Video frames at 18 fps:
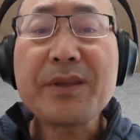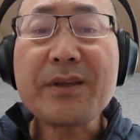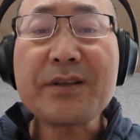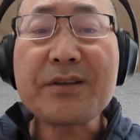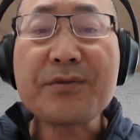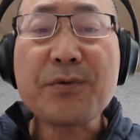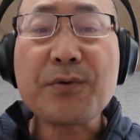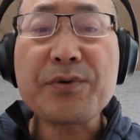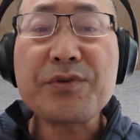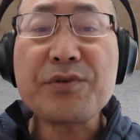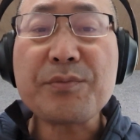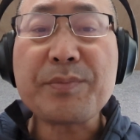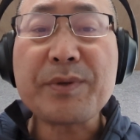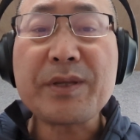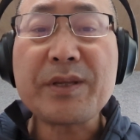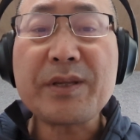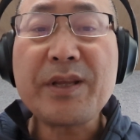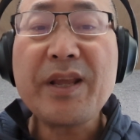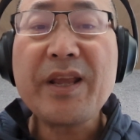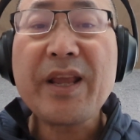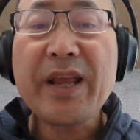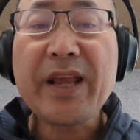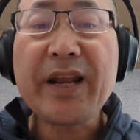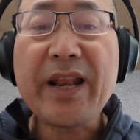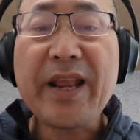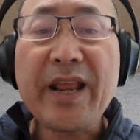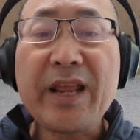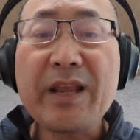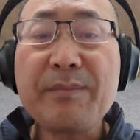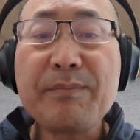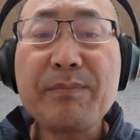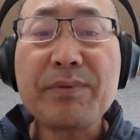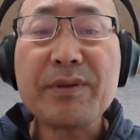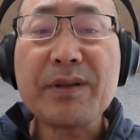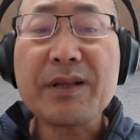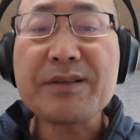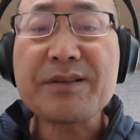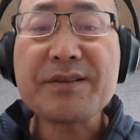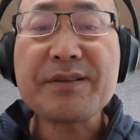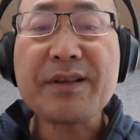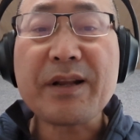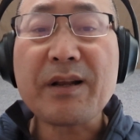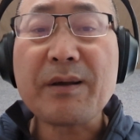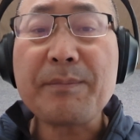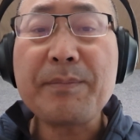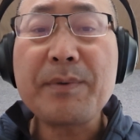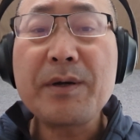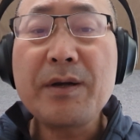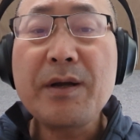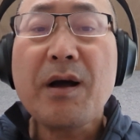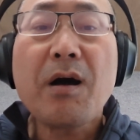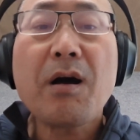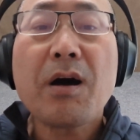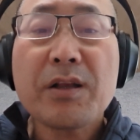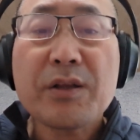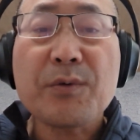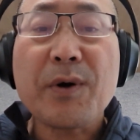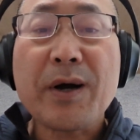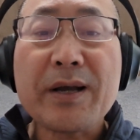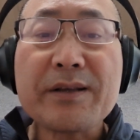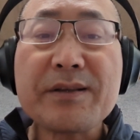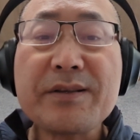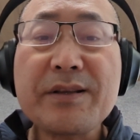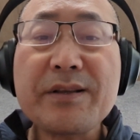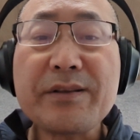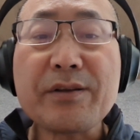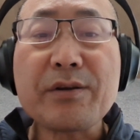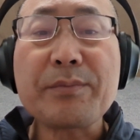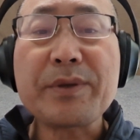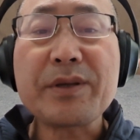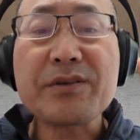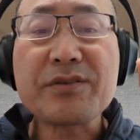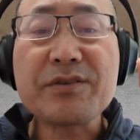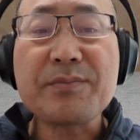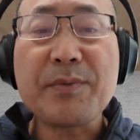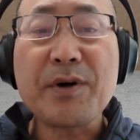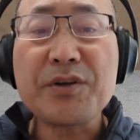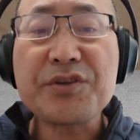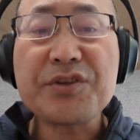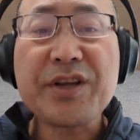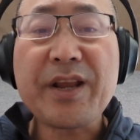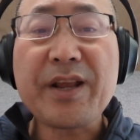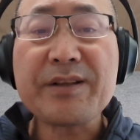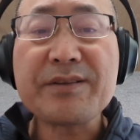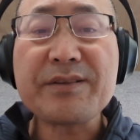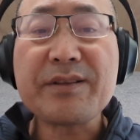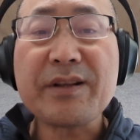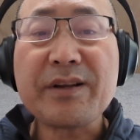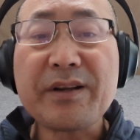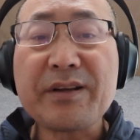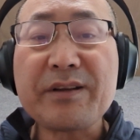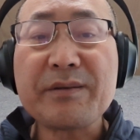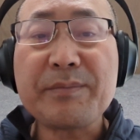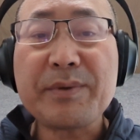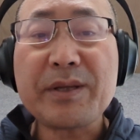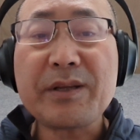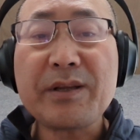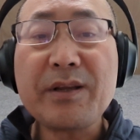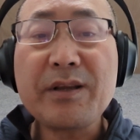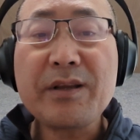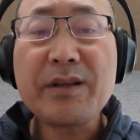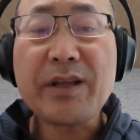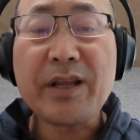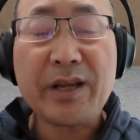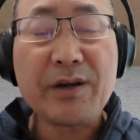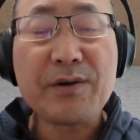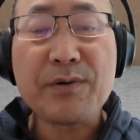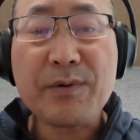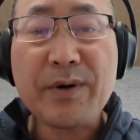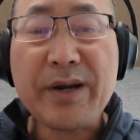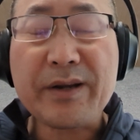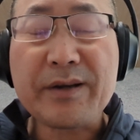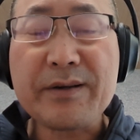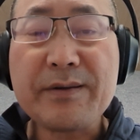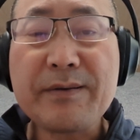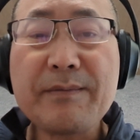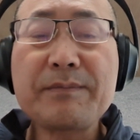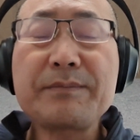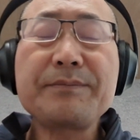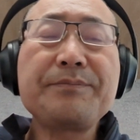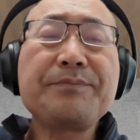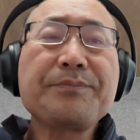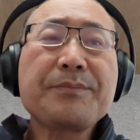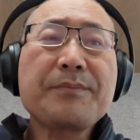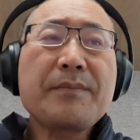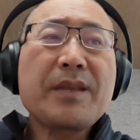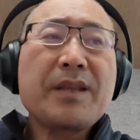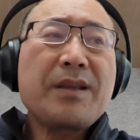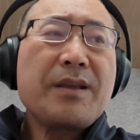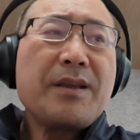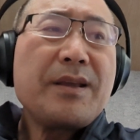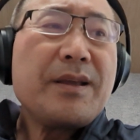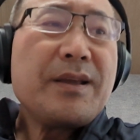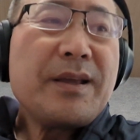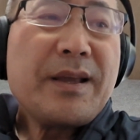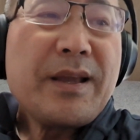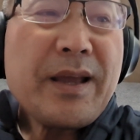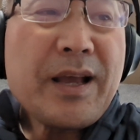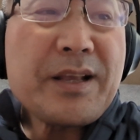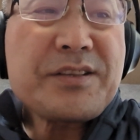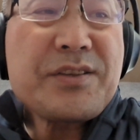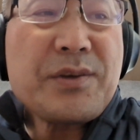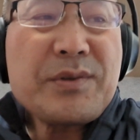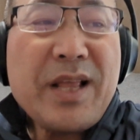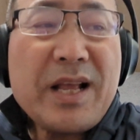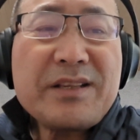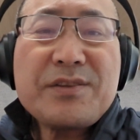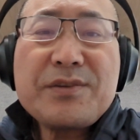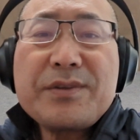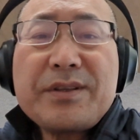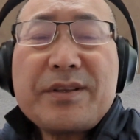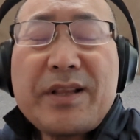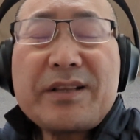is going to be an A plus setup. Otherwise, there'll be a small chance that it could be incorrect. And so that's